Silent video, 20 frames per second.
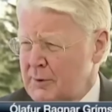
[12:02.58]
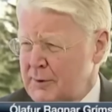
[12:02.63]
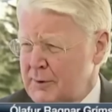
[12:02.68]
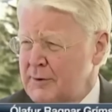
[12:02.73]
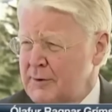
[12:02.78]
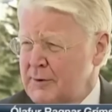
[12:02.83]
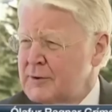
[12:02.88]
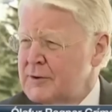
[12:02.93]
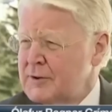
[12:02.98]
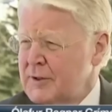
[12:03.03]

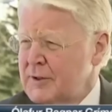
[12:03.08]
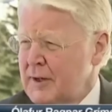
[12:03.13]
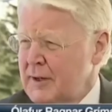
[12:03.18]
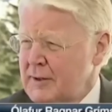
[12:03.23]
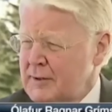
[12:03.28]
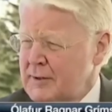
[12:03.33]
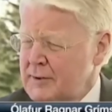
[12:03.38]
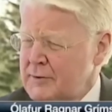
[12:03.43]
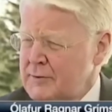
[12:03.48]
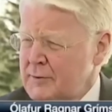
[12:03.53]
considered to be
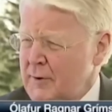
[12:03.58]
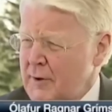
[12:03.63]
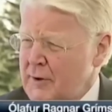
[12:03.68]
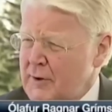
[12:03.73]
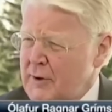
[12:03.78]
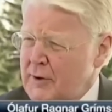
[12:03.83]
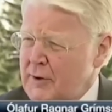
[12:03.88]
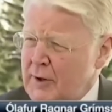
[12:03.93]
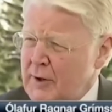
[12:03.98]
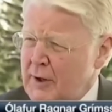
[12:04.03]
the
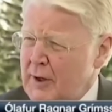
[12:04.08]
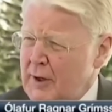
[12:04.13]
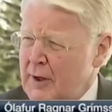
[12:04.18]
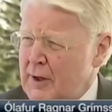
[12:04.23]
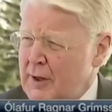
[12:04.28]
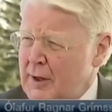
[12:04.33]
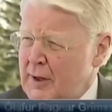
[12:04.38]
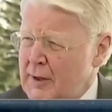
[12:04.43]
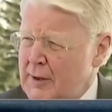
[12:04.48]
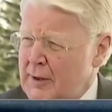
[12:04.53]
holy
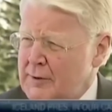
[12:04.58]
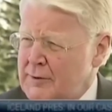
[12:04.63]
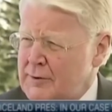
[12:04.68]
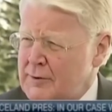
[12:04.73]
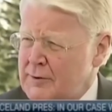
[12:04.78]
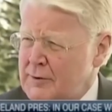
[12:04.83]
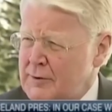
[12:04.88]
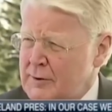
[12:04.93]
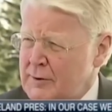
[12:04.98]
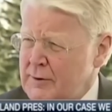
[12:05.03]
churches of the
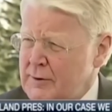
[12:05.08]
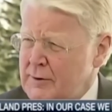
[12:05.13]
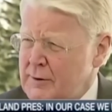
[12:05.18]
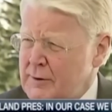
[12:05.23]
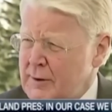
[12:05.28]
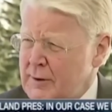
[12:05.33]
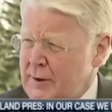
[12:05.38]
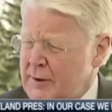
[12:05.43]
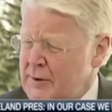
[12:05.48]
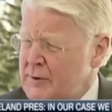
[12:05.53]
modern
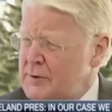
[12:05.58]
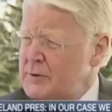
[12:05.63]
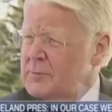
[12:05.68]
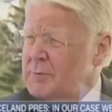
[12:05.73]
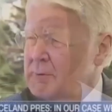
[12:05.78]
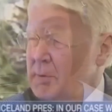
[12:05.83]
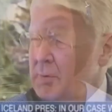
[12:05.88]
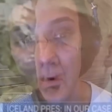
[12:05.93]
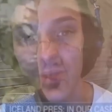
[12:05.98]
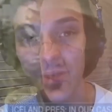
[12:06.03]
economy?
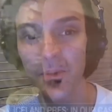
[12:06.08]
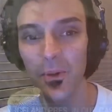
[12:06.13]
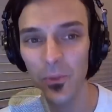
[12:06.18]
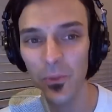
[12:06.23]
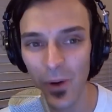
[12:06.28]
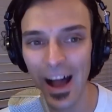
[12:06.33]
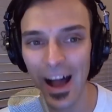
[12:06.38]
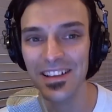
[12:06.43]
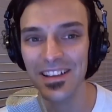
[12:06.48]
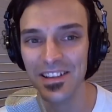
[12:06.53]
We were
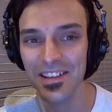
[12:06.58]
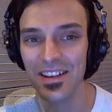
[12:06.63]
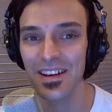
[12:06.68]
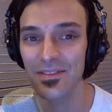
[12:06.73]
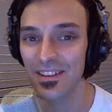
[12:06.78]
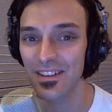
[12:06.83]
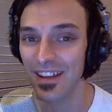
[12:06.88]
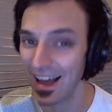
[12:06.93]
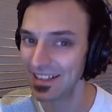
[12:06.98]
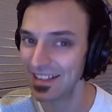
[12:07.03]
wise
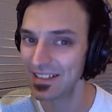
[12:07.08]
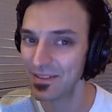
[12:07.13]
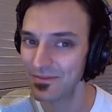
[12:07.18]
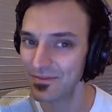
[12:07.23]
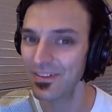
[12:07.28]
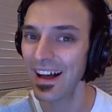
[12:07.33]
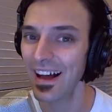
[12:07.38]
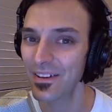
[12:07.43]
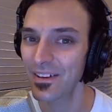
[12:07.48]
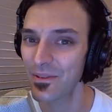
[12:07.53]
enough not to
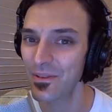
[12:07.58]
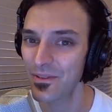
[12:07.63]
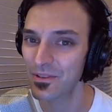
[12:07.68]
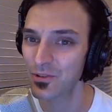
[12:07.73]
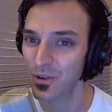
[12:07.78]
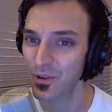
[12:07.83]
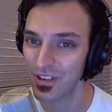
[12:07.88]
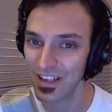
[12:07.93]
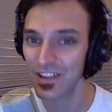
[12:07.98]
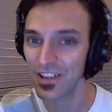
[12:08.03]
follow the
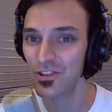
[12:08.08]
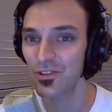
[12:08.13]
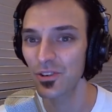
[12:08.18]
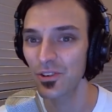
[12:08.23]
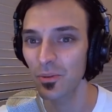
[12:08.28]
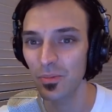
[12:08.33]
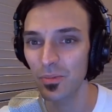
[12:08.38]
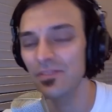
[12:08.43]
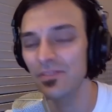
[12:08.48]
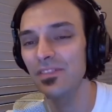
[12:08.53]

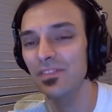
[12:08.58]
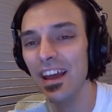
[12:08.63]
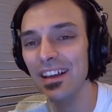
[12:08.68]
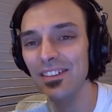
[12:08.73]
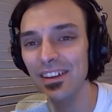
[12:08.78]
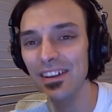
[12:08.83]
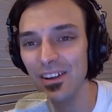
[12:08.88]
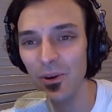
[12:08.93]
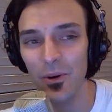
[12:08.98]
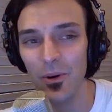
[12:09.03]
traditional
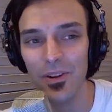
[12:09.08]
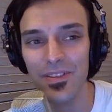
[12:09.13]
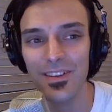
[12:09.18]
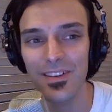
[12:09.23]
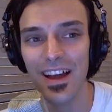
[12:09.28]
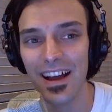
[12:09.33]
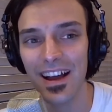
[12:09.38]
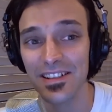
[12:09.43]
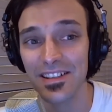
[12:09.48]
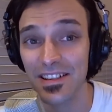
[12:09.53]
prevailing
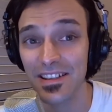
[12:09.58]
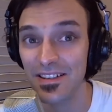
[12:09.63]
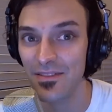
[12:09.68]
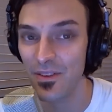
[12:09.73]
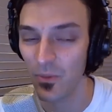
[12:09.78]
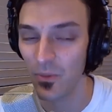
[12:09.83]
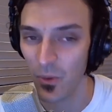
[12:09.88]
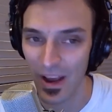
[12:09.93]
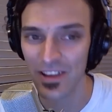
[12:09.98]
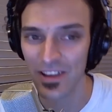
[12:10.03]
orthodoxies of
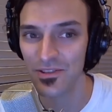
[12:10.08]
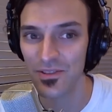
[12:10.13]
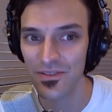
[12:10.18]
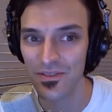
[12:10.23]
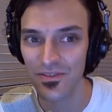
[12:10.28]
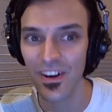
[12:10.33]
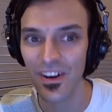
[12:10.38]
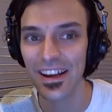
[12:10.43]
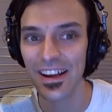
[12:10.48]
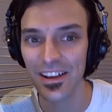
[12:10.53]
the
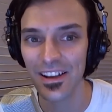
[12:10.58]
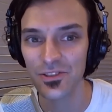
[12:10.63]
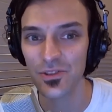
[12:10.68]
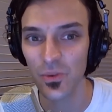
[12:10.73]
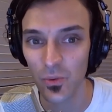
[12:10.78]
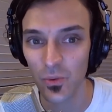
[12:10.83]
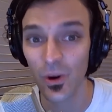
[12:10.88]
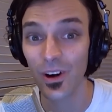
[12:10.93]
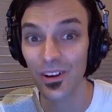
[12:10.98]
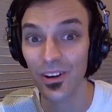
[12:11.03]
Western
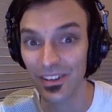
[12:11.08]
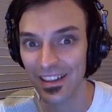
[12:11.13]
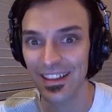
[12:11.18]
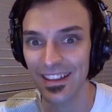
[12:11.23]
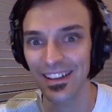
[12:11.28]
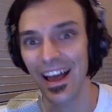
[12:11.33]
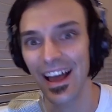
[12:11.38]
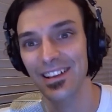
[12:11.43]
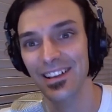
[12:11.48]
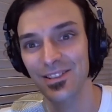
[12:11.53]
financial world in
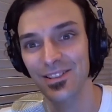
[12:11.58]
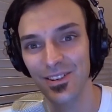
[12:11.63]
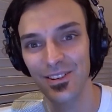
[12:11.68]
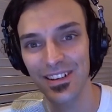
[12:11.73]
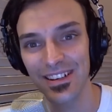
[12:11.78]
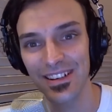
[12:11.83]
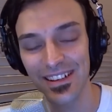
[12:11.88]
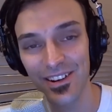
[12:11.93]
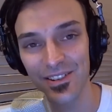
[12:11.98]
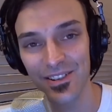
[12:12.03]
the last
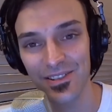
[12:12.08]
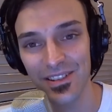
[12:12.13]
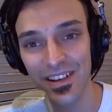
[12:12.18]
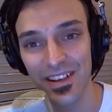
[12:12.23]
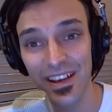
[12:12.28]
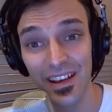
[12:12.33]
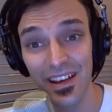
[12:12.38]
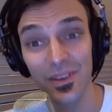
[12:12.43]
30 years.